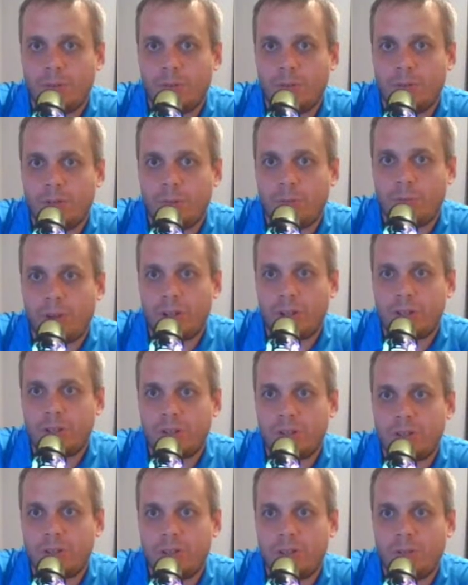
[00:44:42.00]

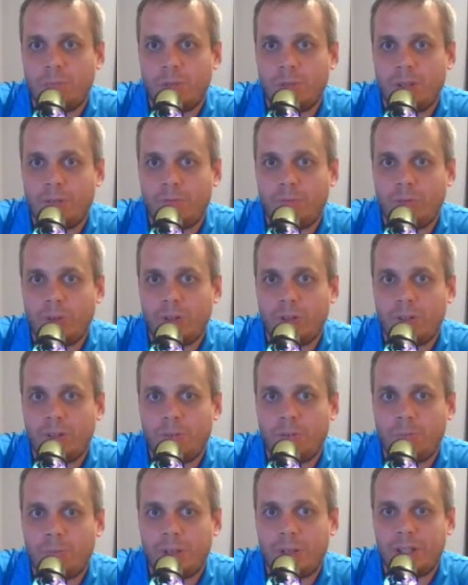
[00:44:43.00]
Depressions can be avoided or
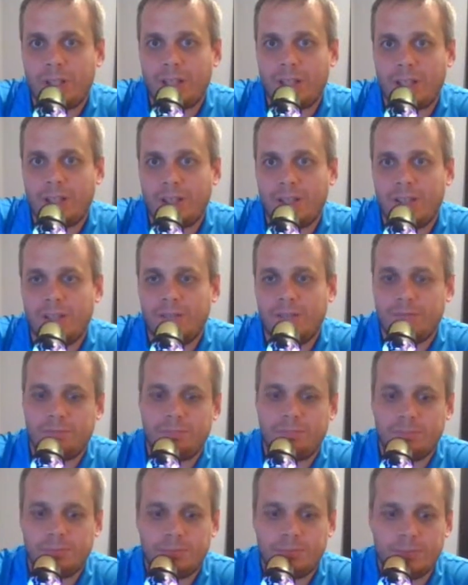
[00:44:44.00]
mitigated
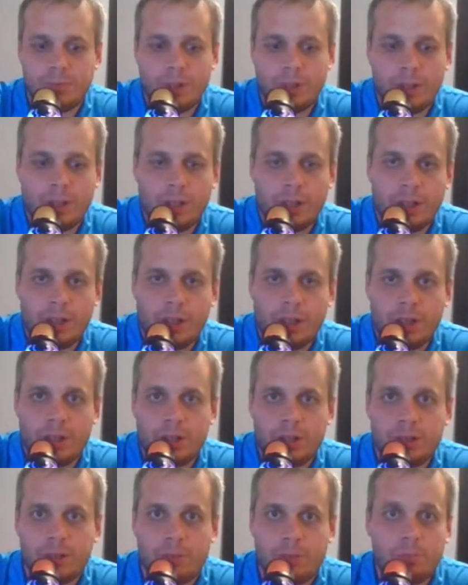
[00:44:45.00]

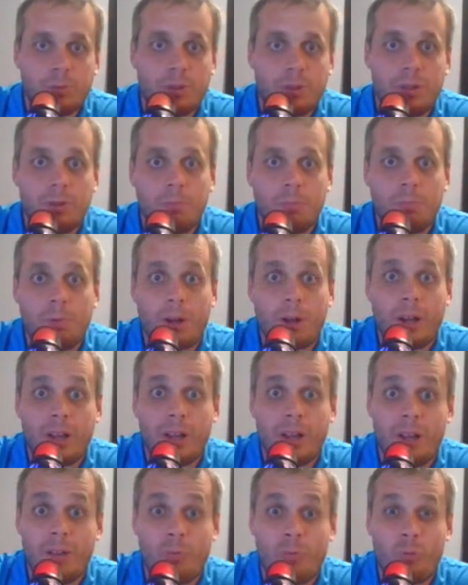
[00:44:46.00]
simply by
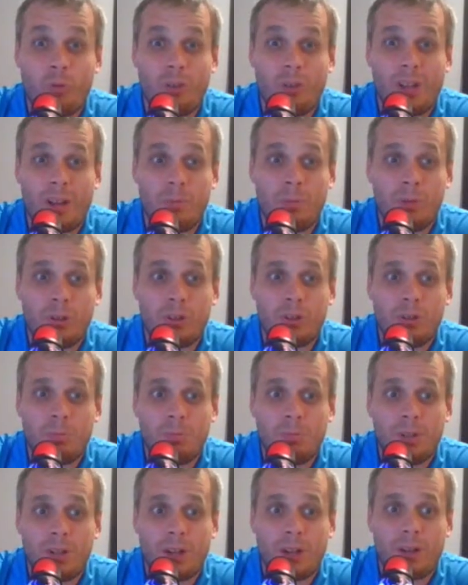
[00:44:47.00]
if labor could
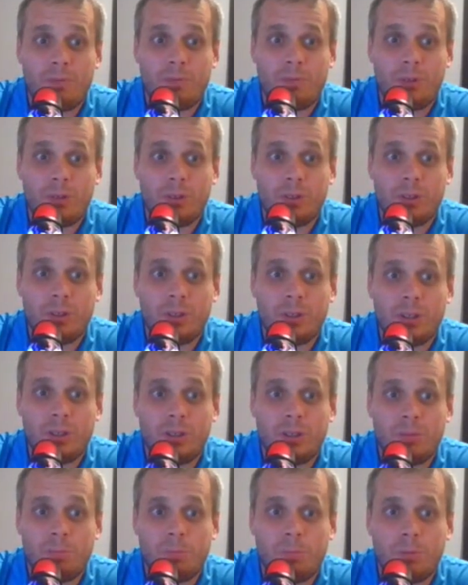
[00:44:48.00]
be diverted
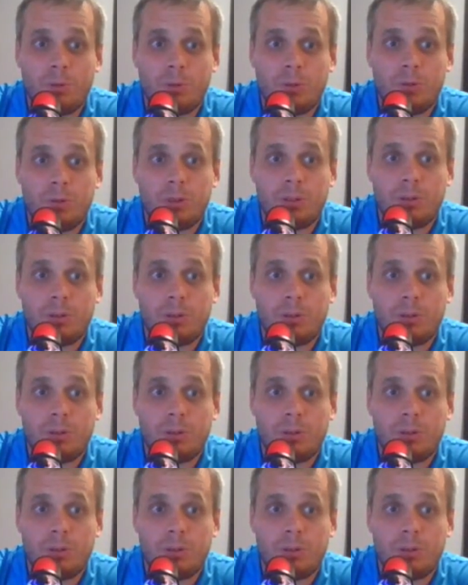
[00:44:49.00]
into producing